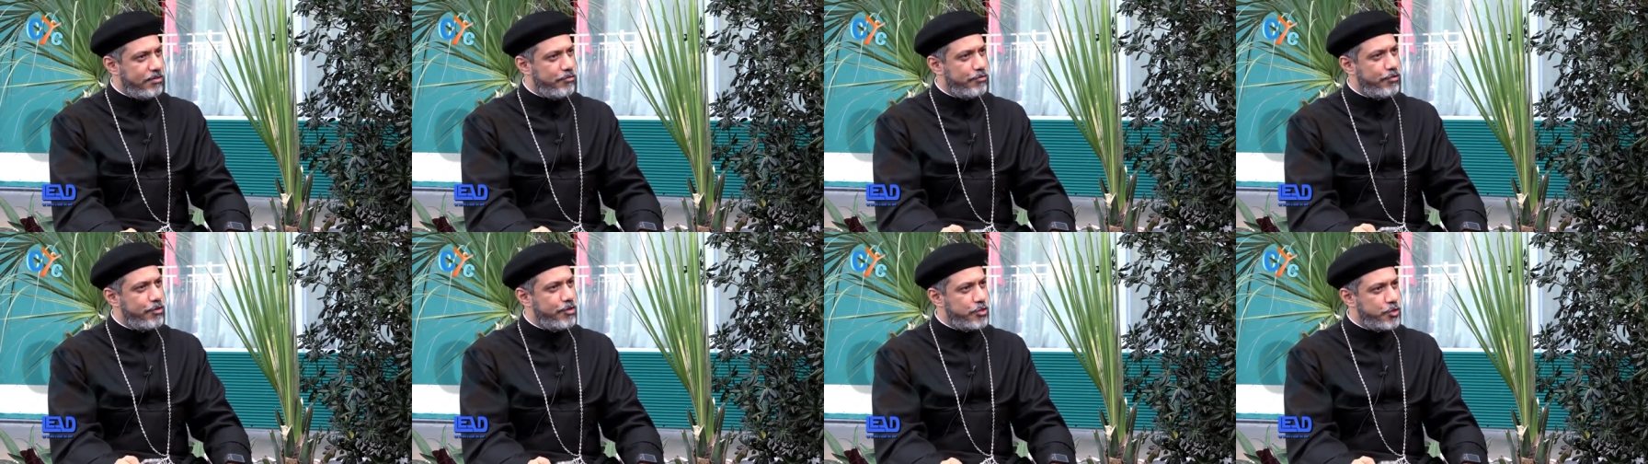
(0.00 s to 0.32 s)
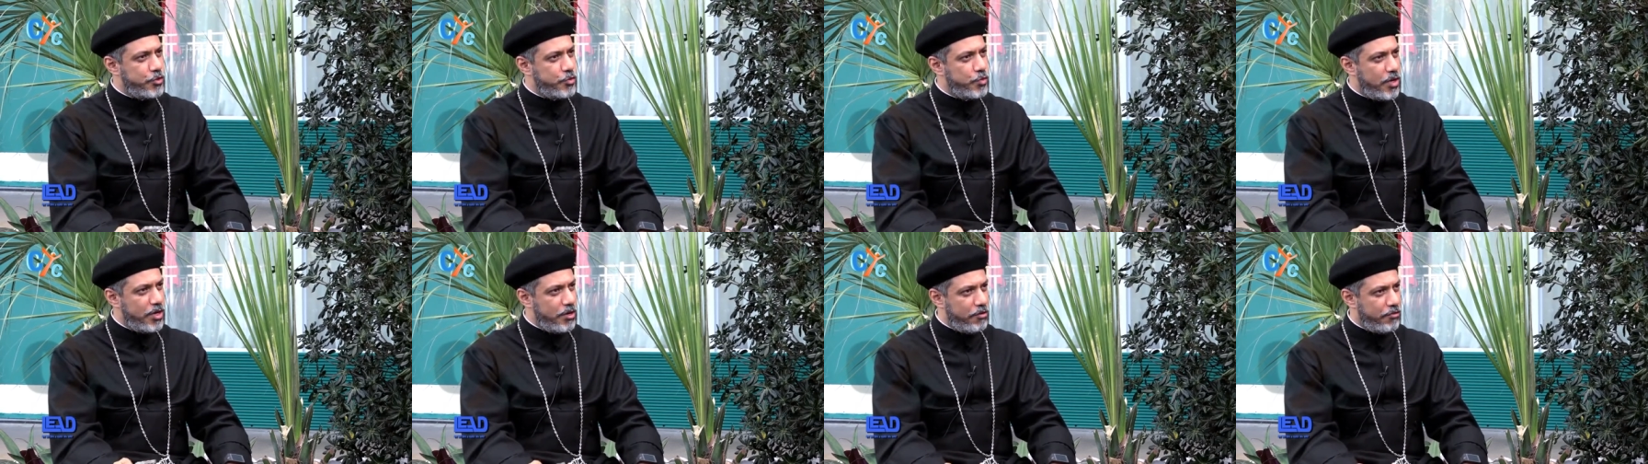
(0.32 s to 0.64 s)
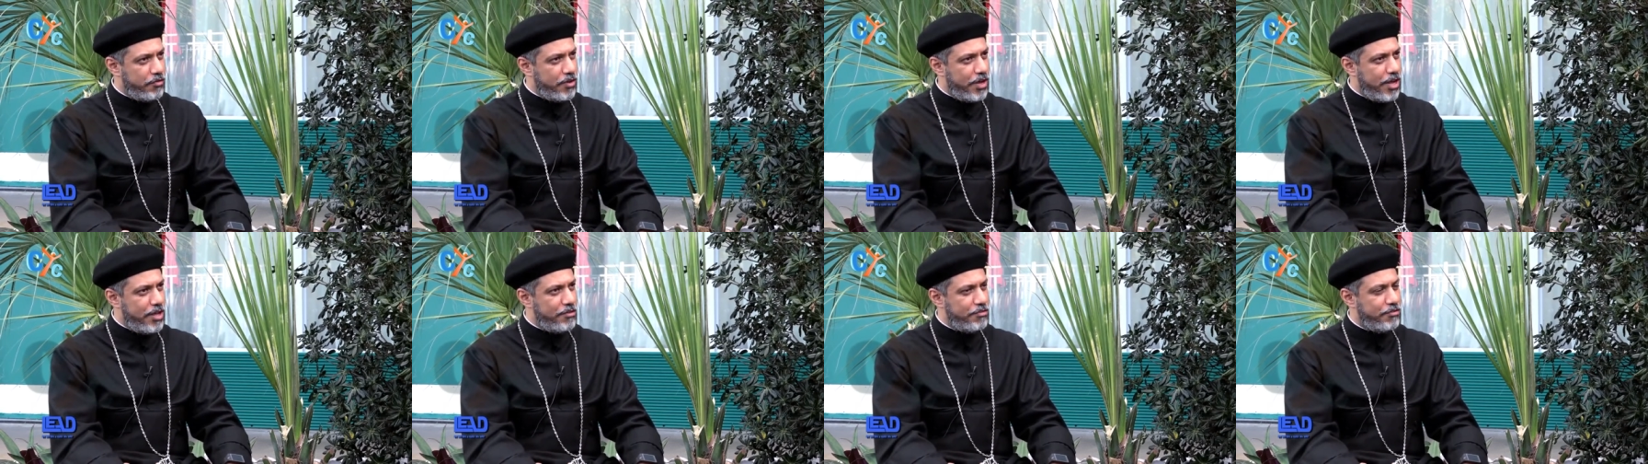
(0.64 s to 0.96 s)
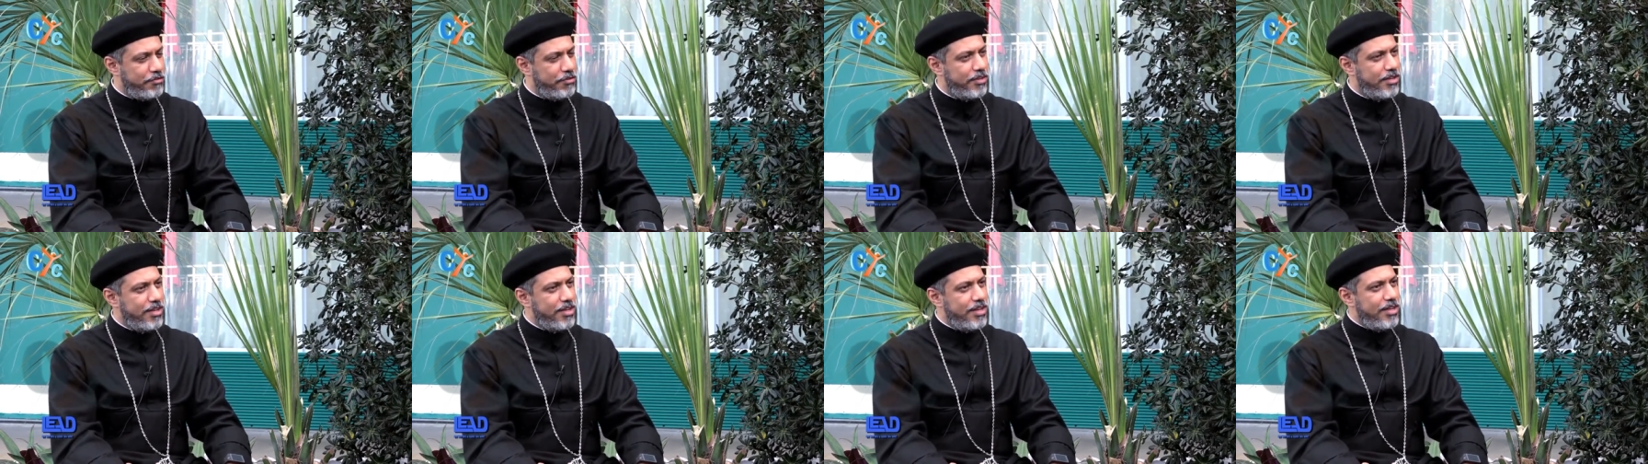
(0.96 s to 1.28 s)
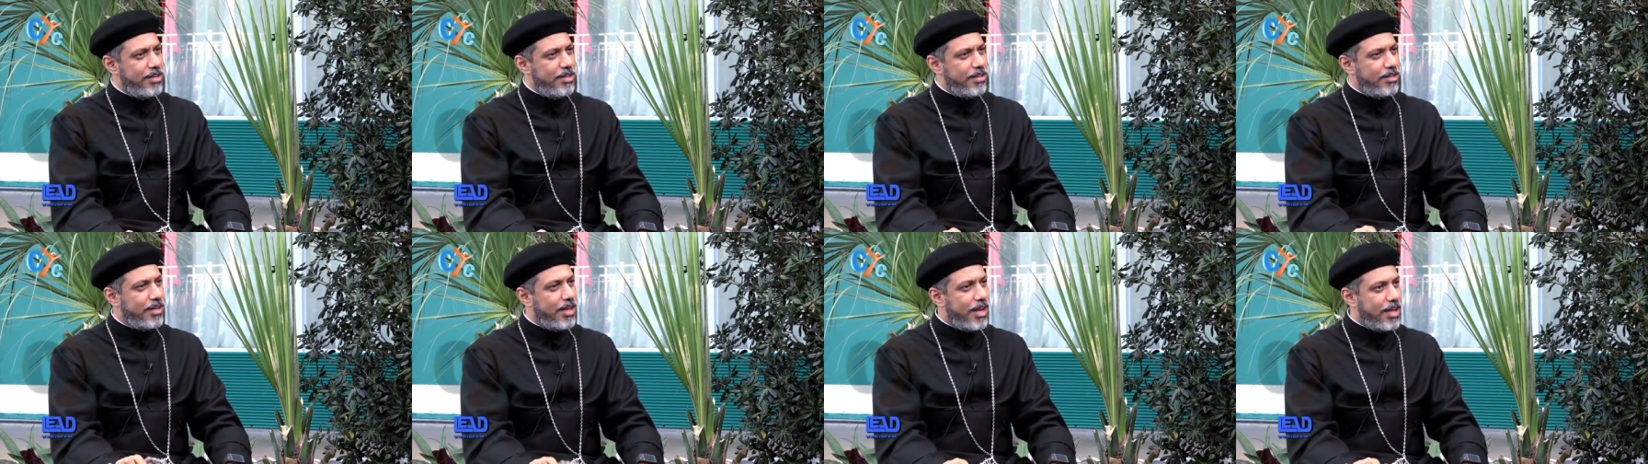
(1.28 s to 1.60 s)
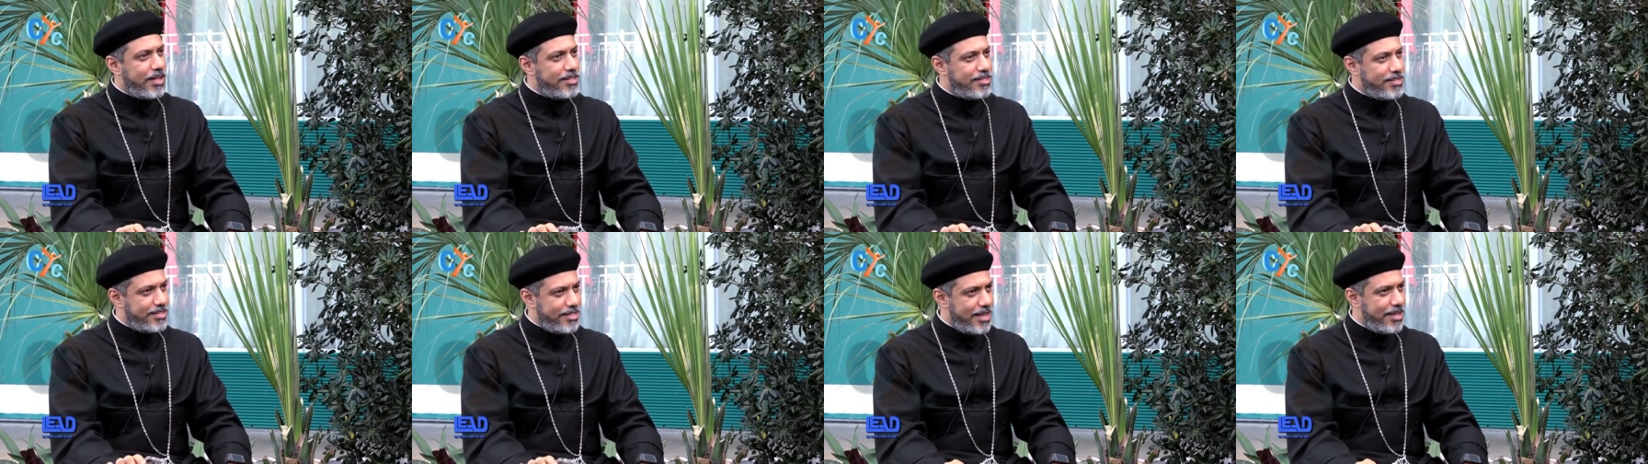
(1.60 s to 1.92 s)
verse 25,
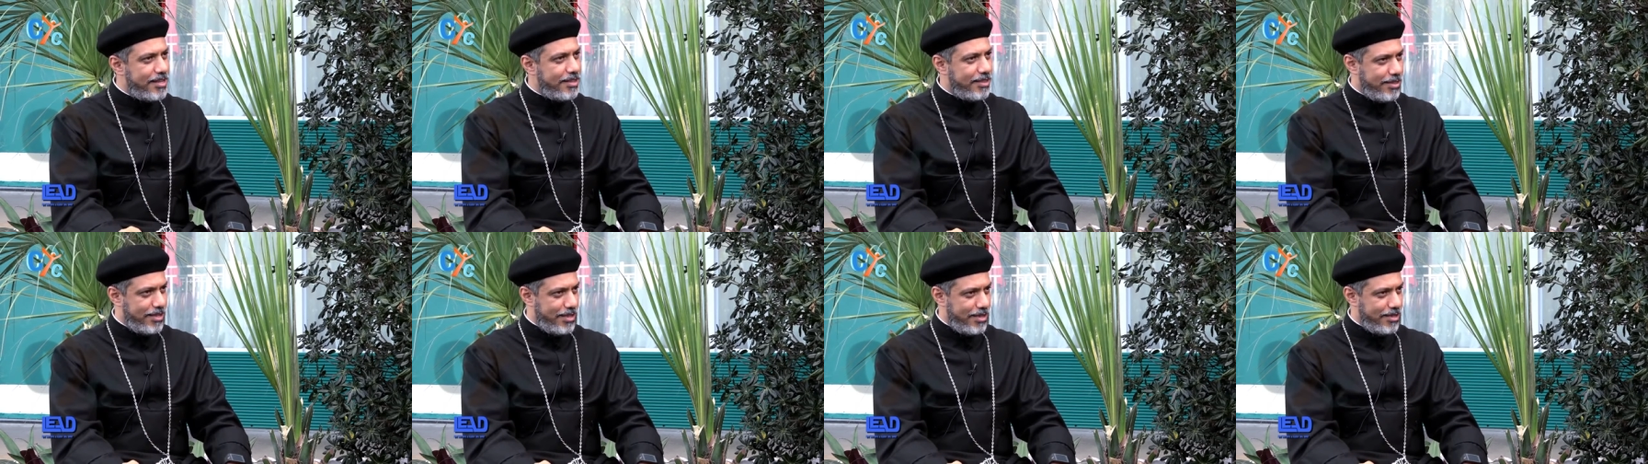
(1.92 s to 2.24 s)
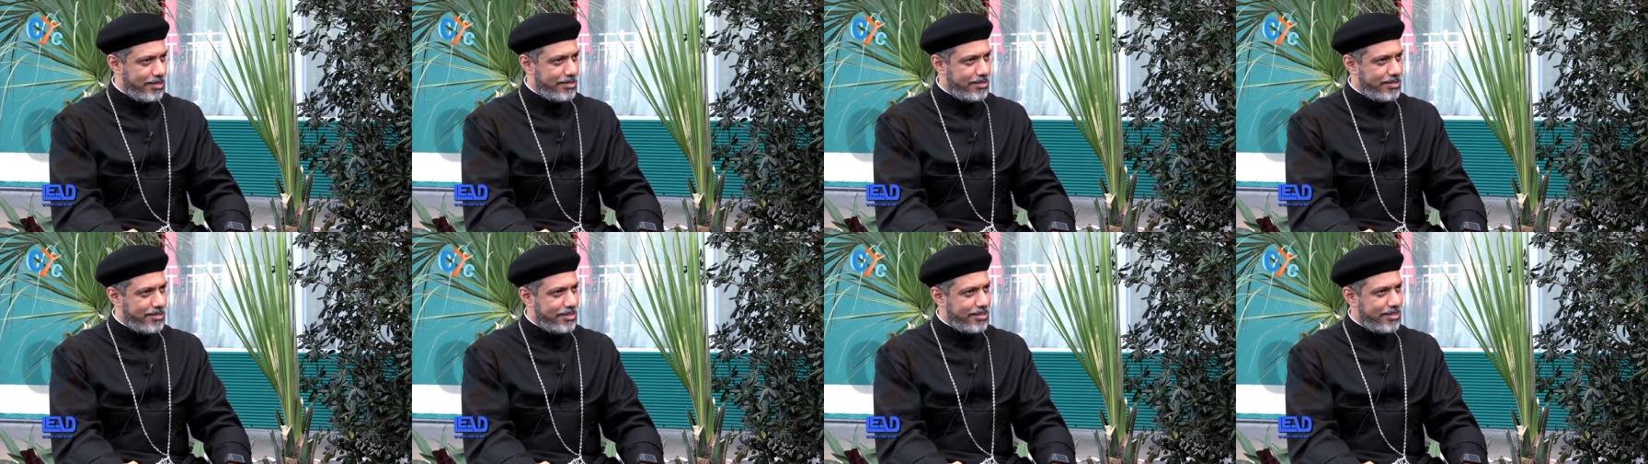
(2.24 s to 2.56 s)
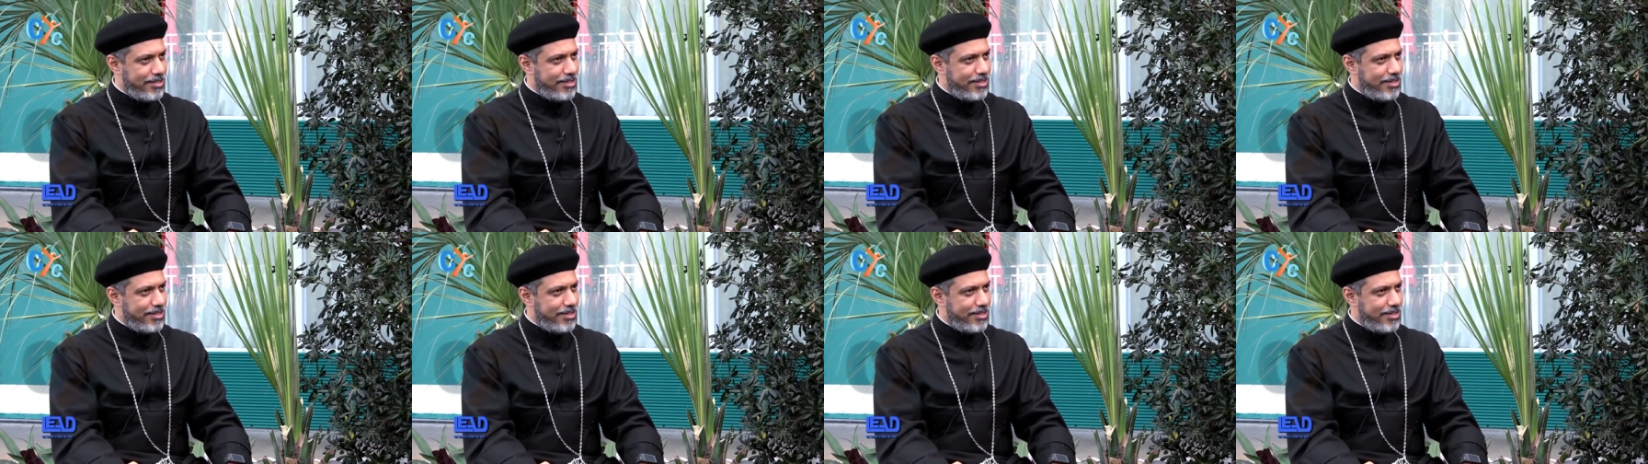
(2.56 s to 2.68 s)
God said that.